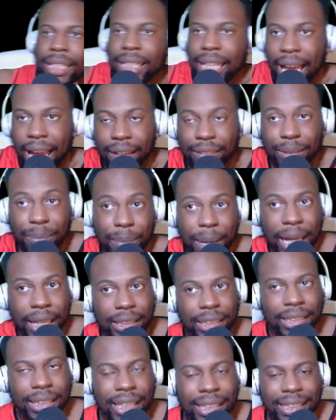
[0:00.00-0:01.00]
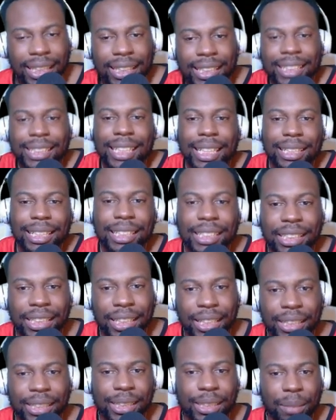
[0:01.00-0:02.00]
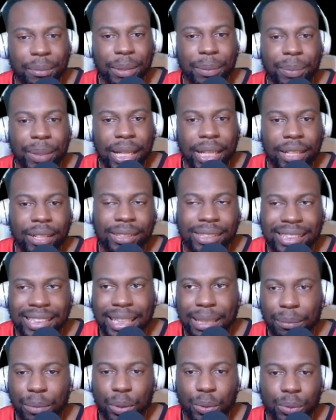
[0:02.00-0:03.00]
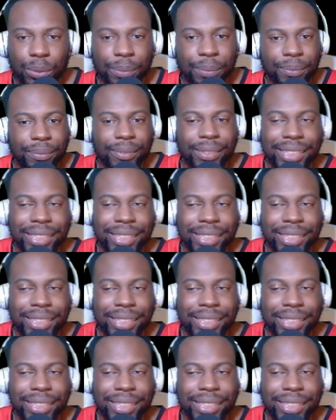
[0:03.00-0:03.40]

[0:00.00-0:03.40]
Cavs Magic, they said this this series is gonna be played on Temu.